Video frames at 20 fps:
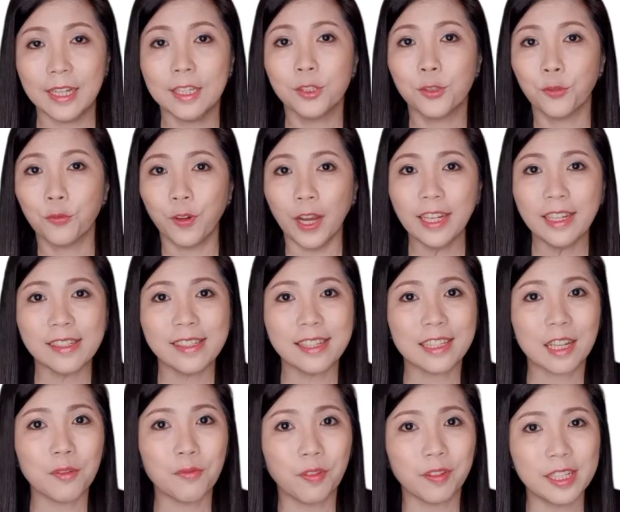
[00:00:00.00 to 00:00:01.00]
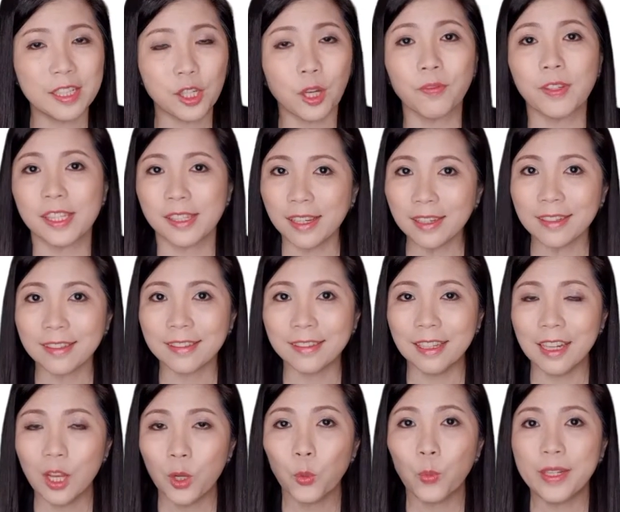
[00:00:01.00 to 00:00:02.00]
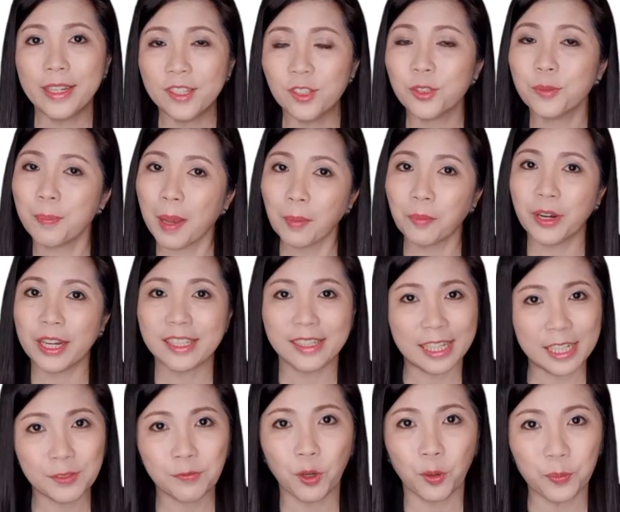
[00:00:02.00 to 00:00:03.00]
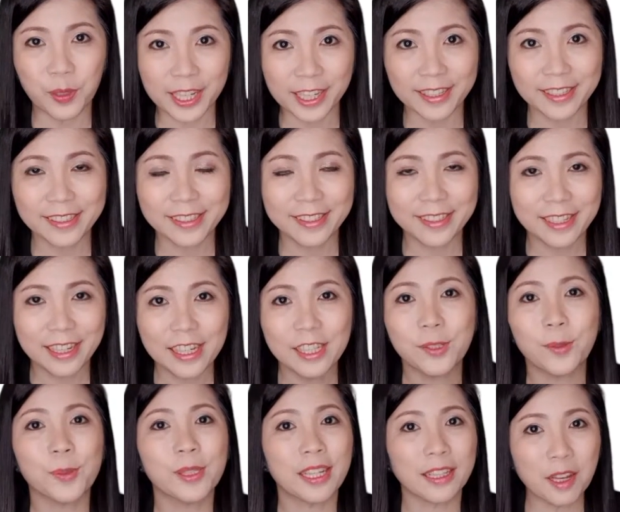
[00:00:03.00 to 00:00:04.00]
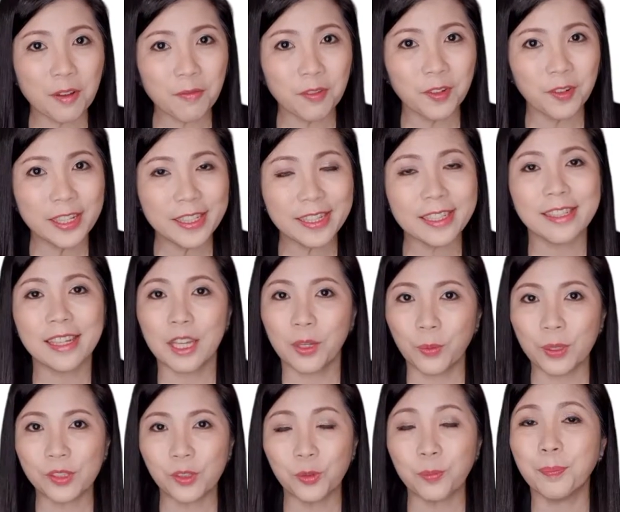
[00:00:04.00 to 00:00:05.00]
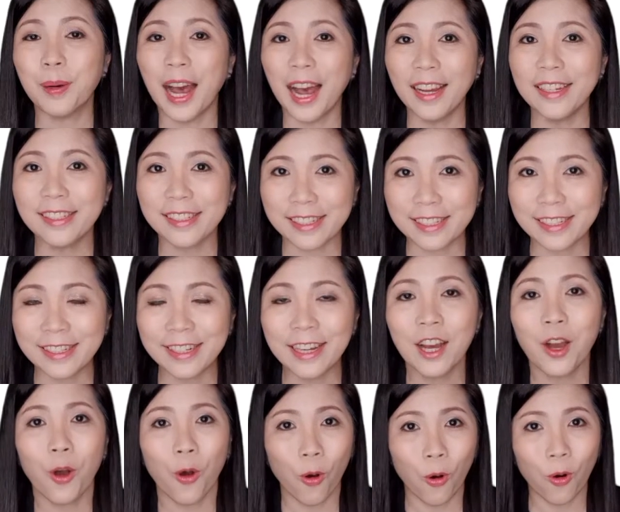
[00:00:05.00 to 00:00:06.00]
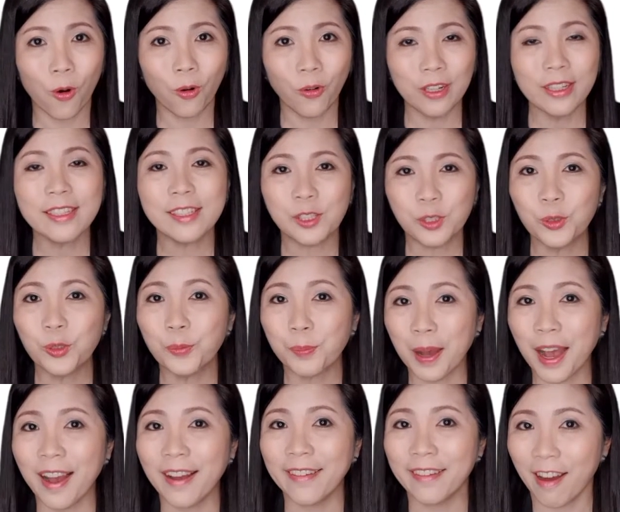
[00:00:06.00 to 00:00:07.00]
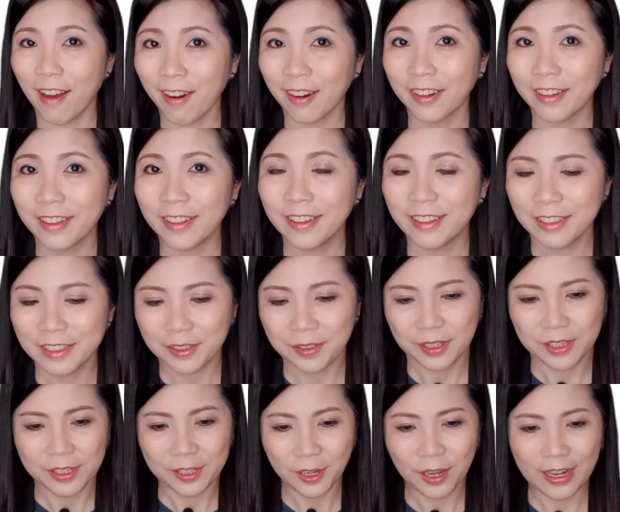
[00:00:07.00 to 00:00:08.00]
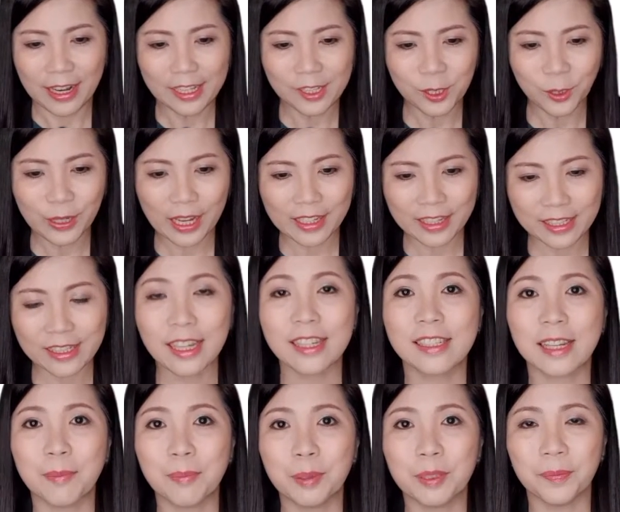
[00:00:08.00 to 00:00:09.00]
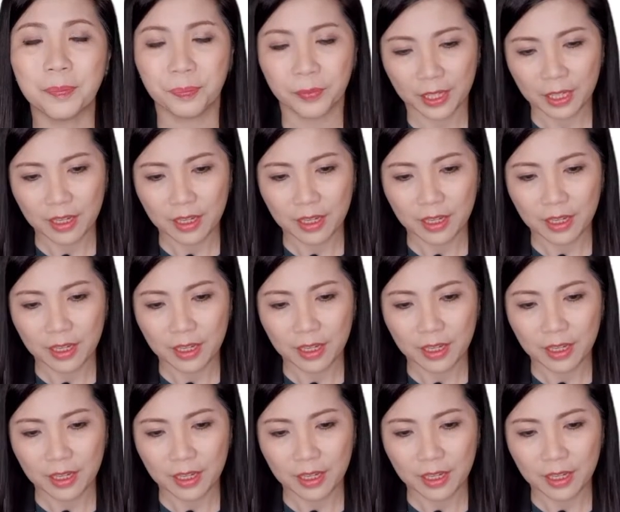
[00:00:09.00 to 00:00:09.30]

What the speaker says: To find the circumference of a circle, we need to memorize this formula. So circumference is equals to pi d or 2 pi r. Okay, let's look at this example.